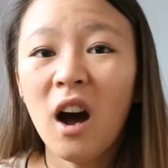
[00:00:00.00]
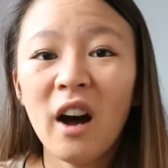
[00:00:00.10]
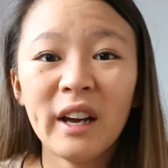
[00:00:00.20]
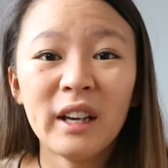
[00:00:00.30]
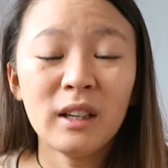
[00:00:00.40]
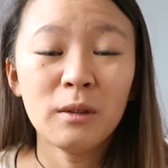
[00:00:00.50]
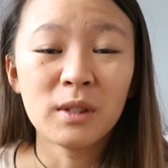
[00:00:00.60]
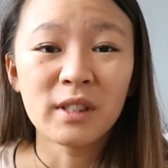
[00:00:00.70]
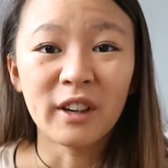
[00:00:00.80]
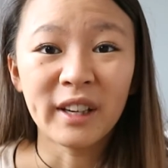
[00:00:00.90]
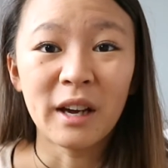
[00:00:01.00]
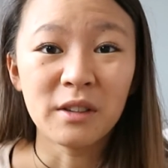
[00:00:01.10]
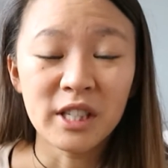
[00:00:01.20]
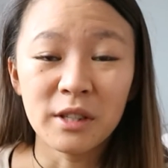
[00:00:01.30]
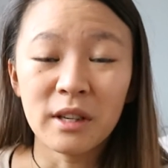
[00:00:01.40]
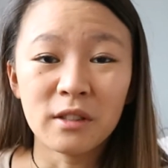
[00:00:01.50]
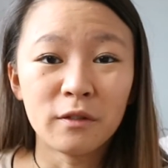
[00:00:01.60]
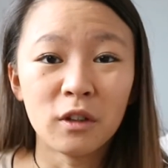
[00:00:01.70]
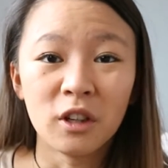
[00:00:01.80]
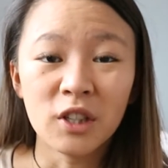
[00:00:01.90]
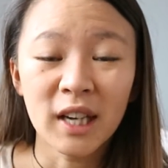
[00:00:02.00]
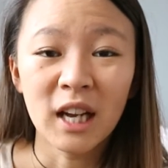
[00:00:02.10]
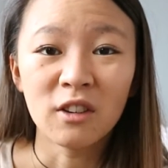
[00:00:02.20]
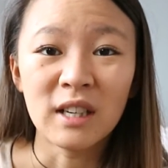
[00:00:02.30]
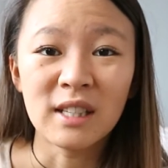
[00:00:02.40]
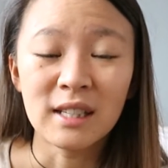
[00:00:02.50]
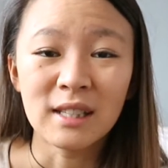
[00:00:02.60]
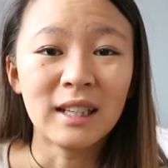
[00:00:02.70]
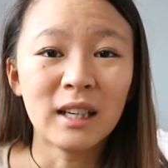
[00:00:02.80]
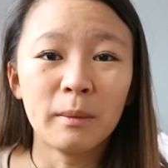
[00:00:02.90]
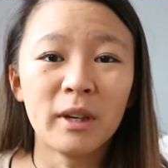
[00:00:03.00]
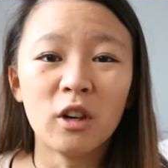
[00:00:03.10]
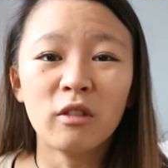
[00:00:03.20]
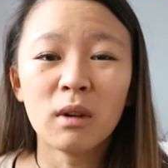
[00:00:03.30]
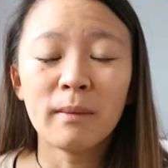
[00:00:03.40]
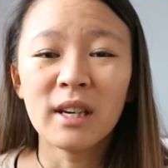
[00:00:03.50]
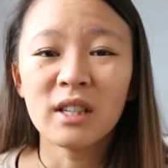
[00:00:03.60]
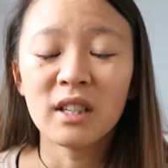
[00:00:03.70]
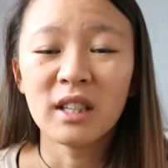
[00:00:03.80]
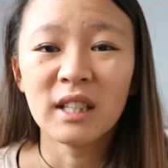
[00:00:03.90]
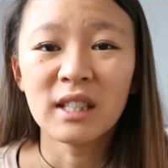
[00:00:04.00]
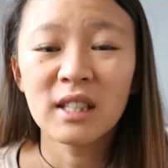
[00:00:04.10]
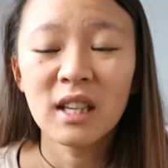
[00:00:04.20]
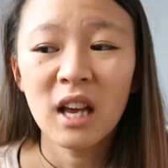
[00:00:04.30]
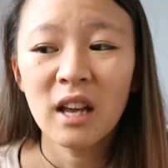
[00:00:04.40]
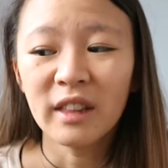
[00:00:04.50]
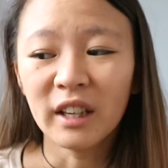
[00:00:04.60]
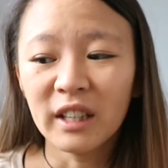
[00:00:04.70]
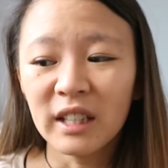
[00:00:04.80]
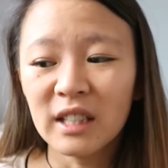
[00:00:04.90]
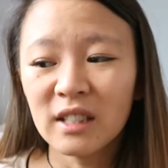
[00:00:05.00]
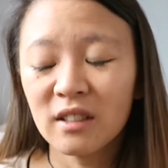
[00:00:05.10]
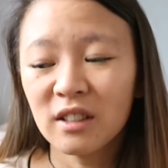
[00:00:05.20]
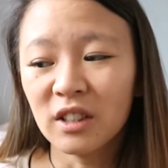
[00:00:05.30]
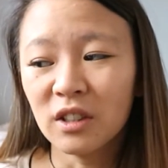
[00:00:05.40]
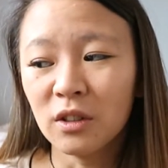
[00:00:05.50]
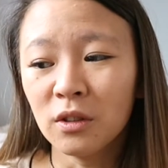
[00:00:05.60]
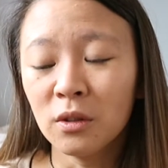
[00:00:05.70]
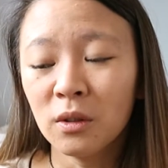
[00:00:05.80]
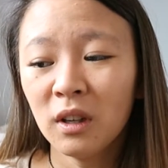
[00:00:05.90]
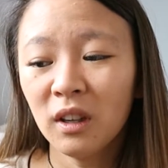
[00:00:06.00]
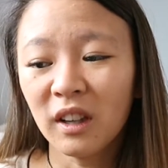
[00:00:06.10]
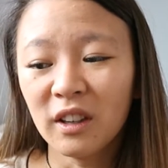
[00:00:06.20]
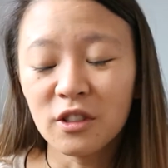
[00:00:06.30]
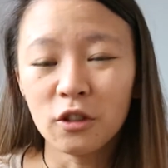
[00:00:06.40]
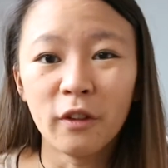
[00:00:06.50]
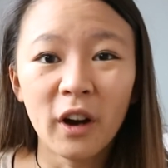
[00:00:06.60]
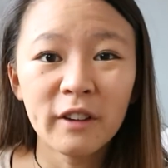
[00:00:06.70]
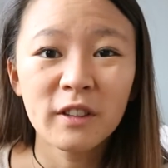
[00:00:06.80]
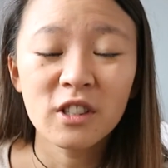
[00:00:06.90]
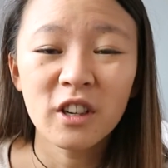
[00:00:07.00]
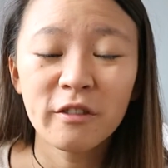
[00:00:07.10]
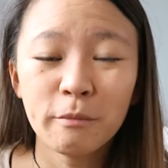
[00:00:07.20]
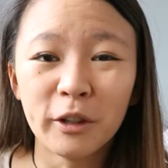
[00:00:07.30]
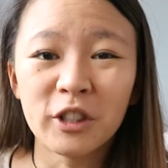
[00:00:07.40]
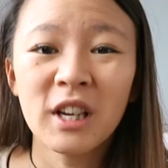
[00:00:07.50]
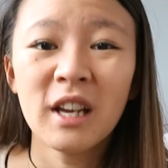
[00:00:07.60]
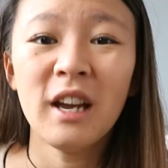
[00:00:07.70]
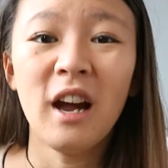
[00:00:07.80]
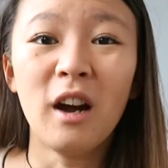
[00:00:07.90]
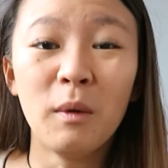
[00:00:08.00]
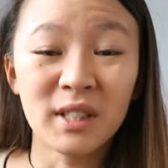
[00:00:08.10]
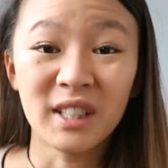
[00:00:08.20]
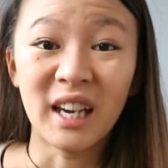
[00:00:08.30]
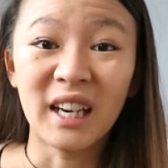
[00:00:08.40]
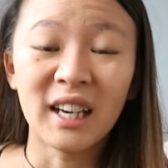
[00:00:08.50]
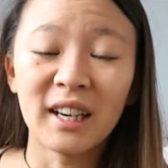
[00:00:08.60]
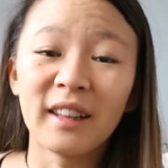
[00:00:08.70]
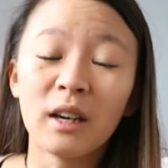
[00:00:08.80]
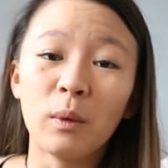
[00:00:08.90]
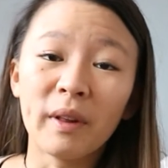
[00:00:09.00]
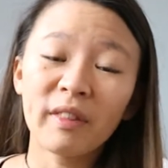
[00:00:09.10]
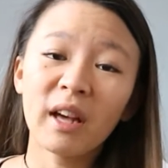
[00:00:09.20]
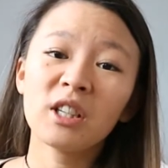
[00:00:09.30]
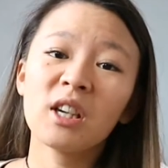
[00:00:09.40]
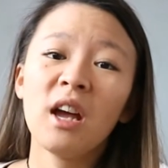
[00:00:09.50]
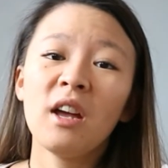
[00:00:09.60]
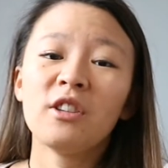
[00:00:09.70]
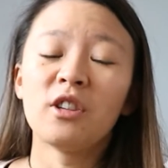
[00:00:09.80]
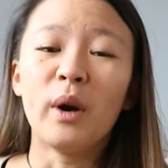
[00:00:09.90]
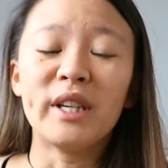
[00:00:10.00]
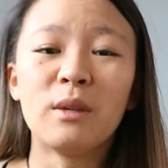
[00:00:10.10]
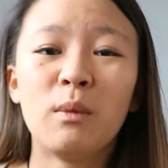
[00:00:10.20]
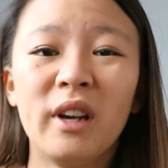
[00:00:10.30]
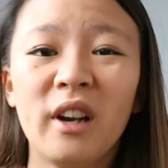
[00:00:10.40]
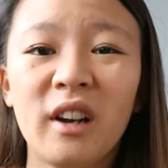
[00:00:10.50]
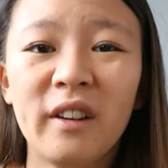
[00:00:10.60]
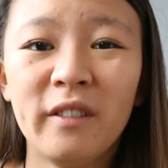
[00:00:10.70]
I was starting out at 2,400 calories. It's a little bit over my maintenance that I need to kind of survive and stuff, but I wasn't gaining anything with that, so I didn't want to kind